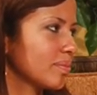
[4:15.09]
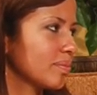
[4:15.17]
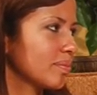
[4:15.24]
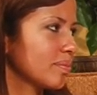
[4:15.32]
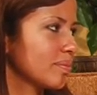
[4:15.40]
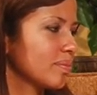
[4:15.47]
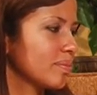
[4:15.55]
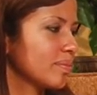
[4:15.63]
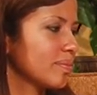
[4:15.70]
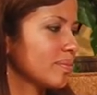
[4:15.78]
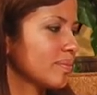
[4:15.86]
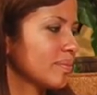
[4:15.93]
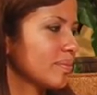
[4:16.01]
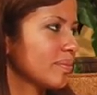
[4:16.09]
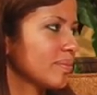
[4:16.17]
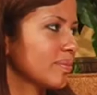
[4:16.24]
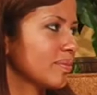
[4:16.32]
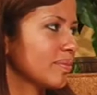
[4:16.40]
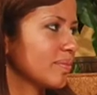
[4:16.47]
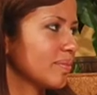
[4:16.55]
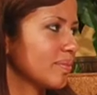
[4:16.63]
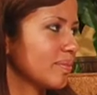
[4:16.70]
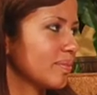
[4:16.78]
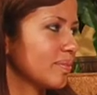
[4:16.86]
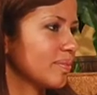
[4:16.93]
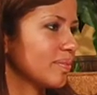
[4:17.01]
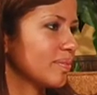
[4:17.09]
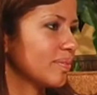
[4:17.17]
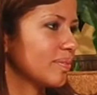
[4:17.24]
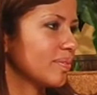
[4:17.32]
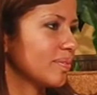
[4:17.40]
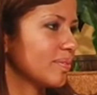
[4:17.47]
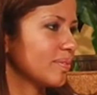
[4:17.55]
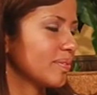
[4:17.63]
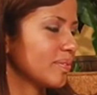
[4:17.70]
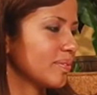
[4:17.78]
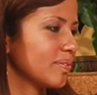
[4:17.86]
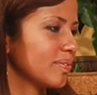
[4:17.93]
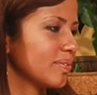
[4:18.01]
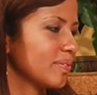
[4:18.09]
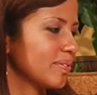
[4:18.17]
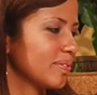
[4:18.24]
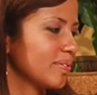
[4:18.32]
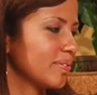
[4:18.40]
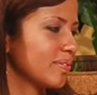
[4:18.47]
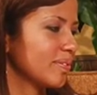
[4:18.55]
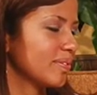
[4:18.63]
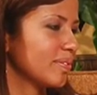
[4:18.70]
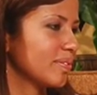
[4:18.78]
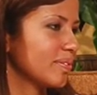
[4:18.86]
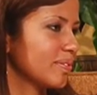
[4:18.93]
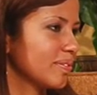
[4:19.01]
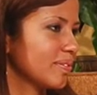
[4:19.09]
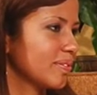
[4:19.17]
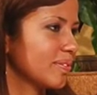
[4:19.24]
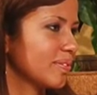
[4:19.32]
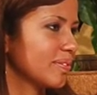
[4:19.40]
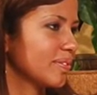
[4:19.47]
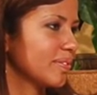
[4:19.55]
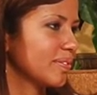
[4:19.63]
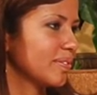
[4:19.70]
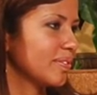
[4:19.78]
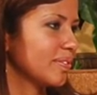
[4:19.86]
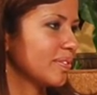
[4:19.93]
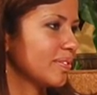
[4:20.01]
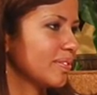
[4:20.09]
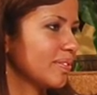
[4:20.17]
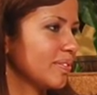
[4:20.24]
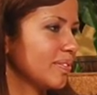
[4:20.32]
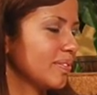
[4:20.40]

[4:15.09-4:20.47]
(silent)